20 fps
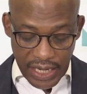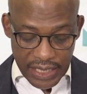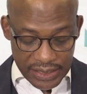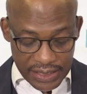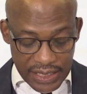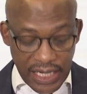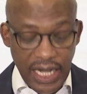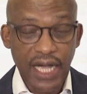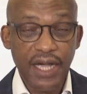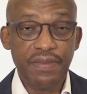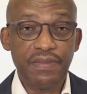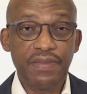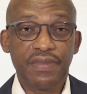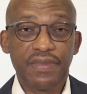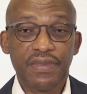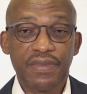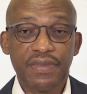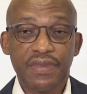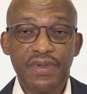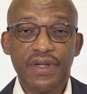less time
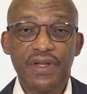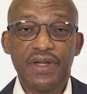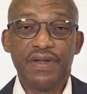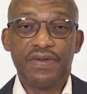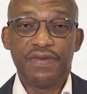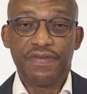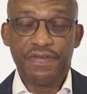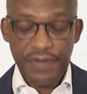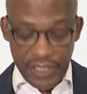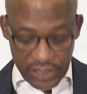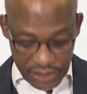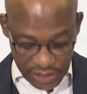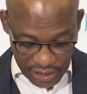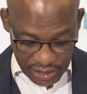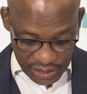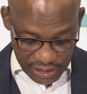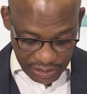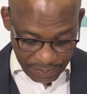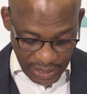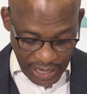
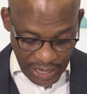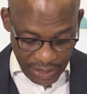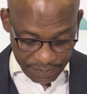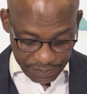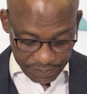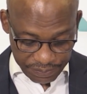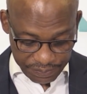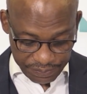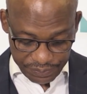fixing the blame.